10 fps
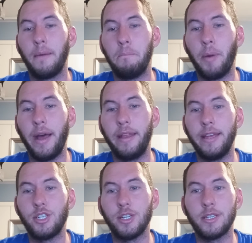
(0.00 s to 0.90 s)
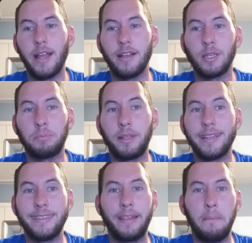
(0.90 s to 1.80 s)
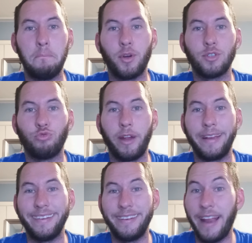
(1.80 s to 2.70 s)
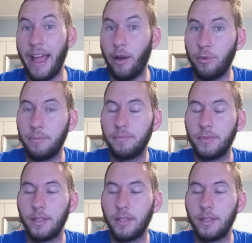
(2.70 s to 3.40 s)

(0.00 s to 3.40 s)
But it's just not something that's in the books right now.